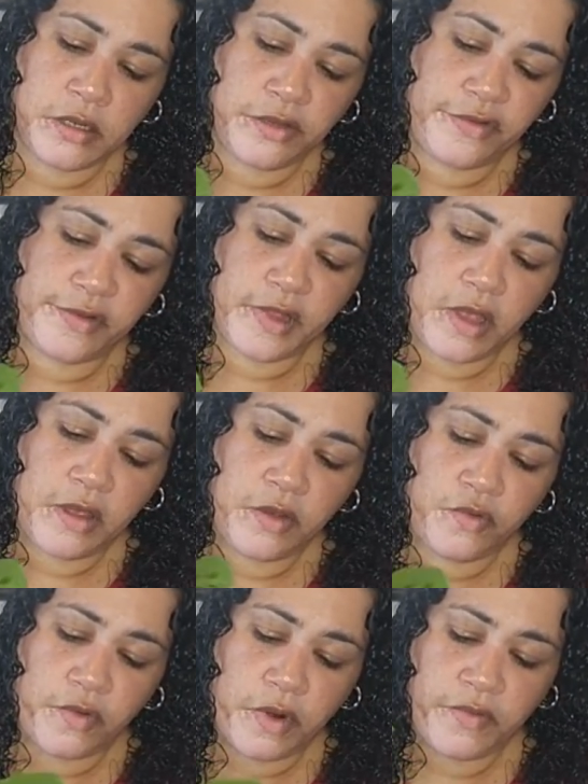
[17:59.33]
slow
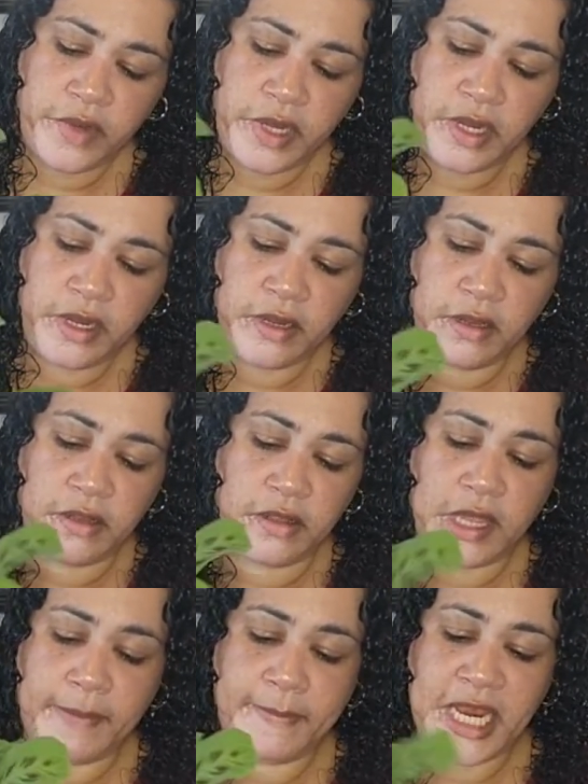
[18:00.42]
growing?
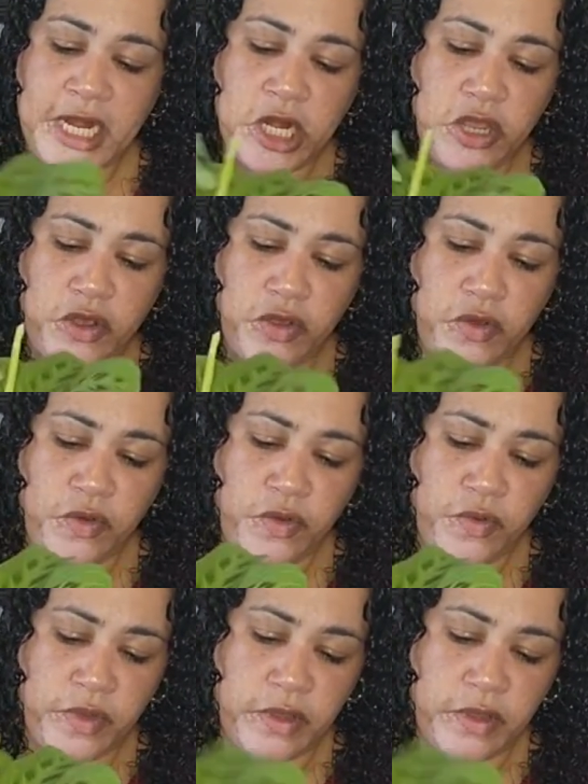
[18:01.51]
Let me know.